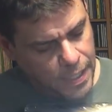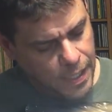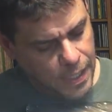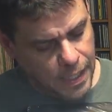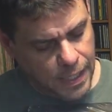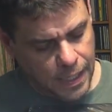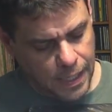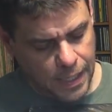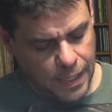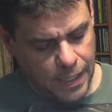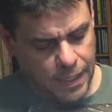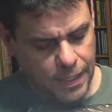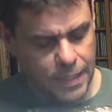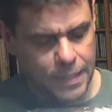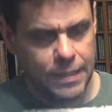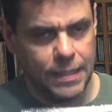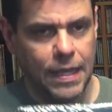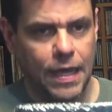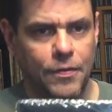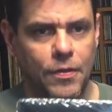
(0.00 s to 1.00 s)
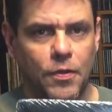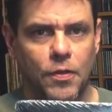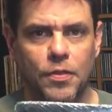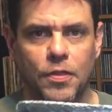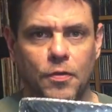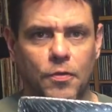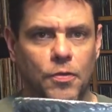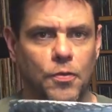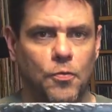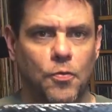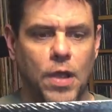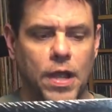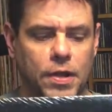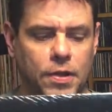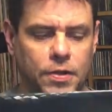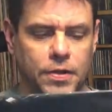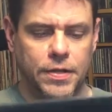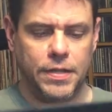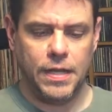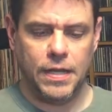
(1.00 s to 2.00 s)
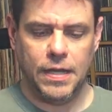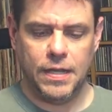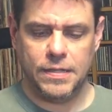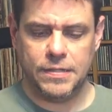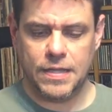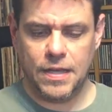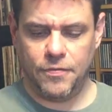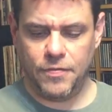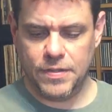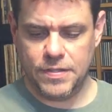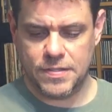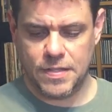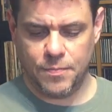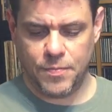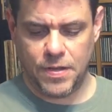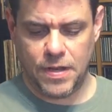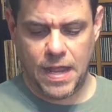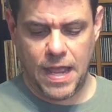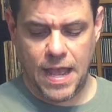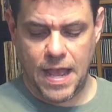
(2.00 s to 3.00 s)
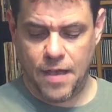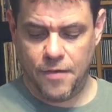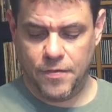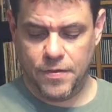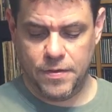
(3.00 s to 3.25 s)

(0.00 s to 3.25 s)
uh, yeah, the, the, the record uh, definitely something to have.